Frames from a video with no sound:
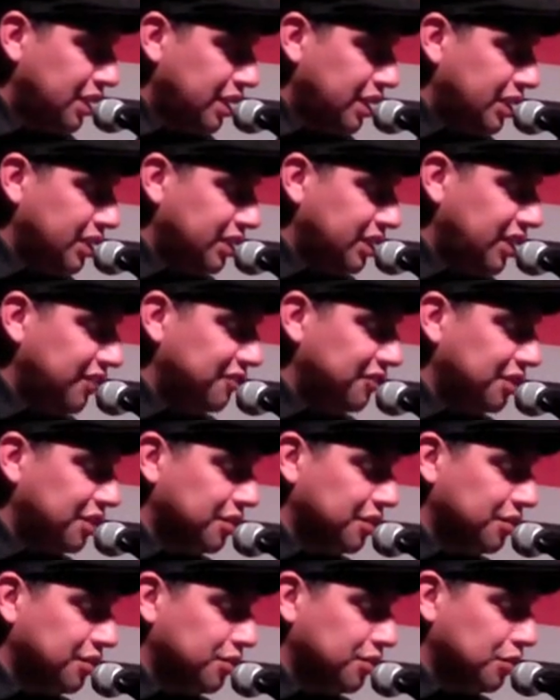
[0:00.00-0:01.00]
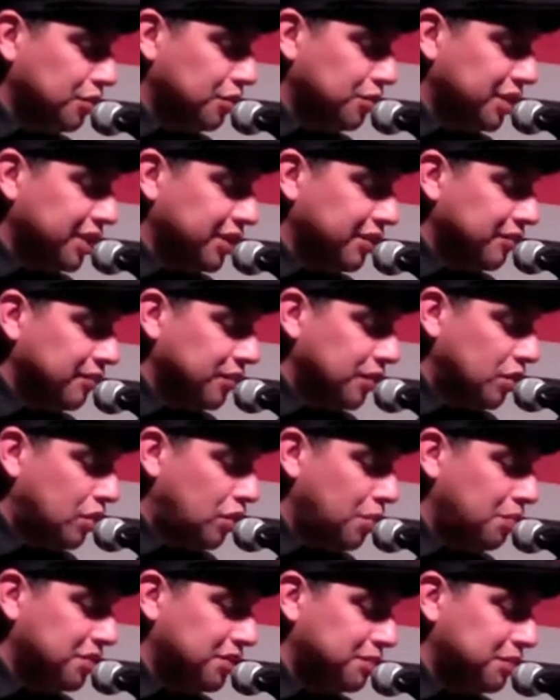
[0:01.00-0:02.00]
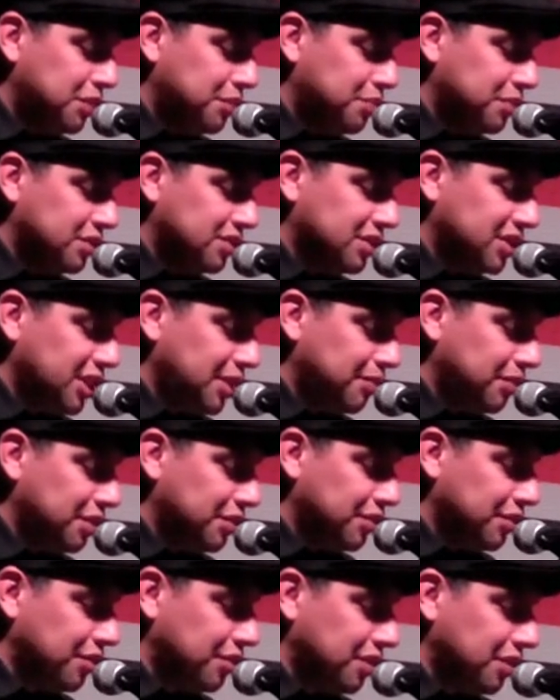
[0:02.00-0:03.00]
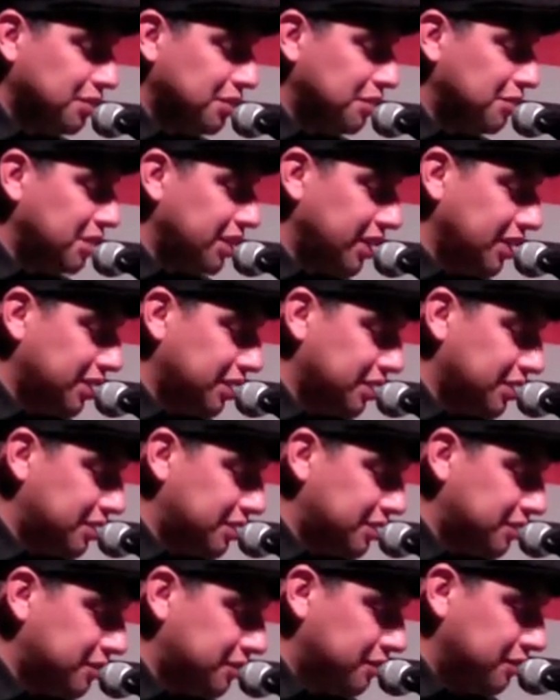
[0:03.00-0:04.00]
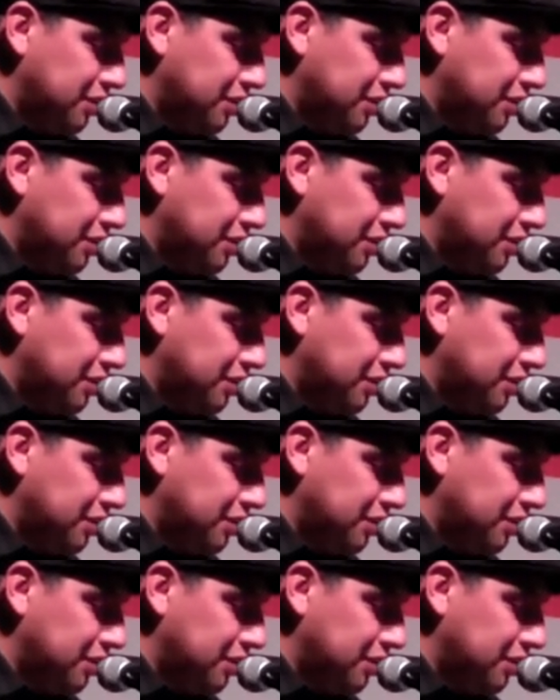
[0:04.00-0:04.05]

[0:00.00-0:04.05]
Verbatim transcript: and in every other doorway, homeless people slept under grubby blankets.